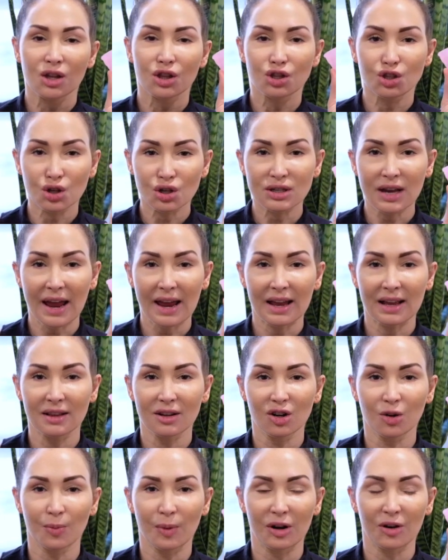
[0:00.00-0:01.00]
Do take a
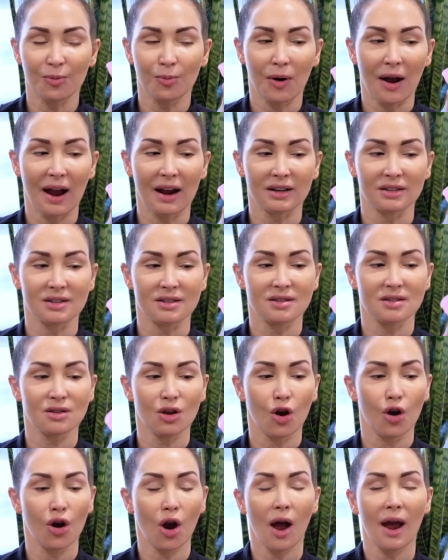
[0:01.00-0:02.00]
little bit of practice. So
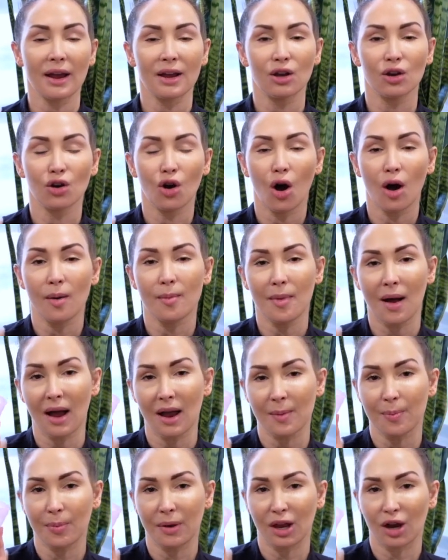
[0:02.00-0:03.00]
I got
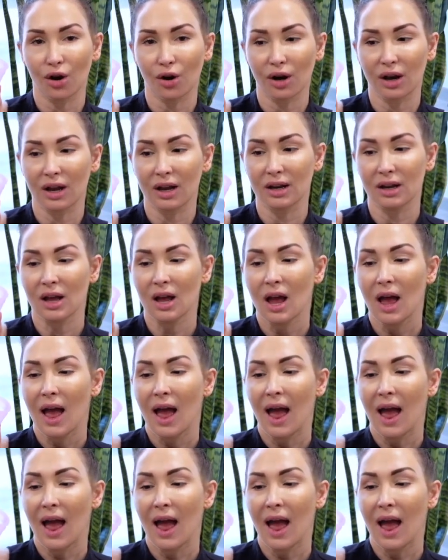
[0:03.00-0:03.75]
my period